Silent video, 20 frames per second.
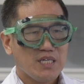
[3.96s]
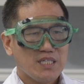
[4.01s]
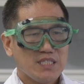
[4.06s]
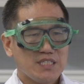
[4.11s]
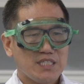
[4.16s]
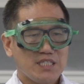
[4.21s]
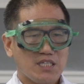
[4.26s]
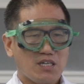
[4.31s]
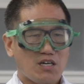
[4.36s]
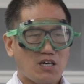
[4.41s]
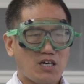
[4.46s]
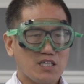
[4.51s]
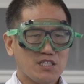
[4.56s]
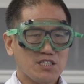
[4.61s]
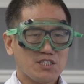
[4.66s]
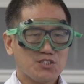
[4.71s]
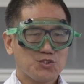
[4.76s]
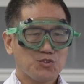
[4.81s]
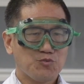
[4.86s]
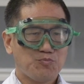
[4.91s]
In
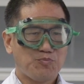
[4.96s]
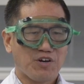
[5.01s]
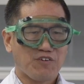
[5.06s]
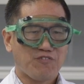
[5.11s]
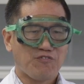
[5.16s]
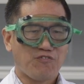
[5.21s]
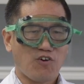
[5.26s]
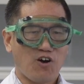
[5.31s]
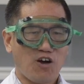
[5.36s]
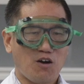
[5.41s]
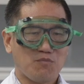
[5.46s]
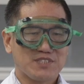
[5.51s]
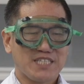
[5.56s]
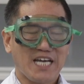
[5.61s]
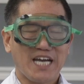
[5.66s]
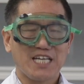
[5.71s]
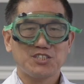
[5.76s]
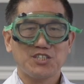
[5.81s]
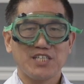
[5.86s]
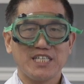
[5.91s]
order to perform
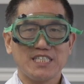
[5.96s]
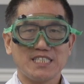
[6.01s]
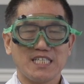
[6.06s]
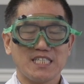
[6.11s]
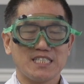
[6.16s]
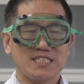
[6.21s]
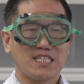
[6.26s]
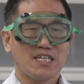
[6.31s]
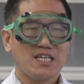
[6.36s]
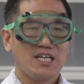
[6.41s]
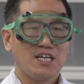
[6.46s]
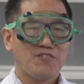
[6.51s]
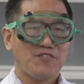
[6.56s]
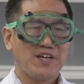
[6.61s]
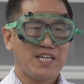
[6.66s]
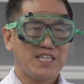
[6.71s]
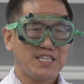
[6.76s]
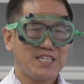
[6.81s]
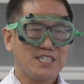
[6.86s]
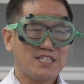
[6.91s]
titrations,
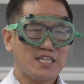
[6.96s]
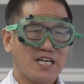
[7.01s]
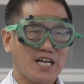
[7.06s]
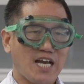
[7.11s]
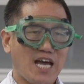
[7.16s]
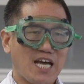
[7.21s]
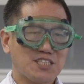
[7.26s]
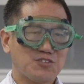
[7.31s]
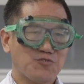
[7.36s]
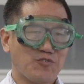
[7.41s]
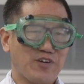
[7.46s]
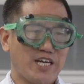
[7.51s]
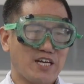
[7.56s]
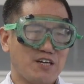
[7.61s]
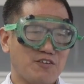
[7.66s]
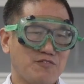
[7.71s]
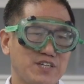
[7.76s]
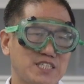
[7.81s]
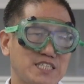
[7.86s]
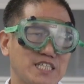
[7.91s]
we need a
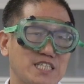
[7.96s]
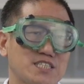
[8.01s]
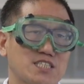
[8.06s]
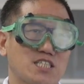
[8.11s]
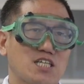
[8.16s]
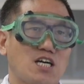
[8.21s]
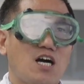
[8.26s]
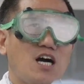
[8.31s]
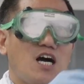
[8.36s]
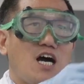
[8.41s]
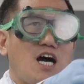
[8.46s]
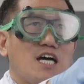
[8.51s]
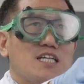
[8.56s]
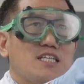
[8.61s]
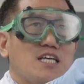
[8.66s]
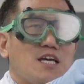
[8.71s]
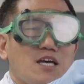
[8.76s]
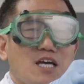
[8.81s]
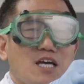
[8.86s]
glassware, which is called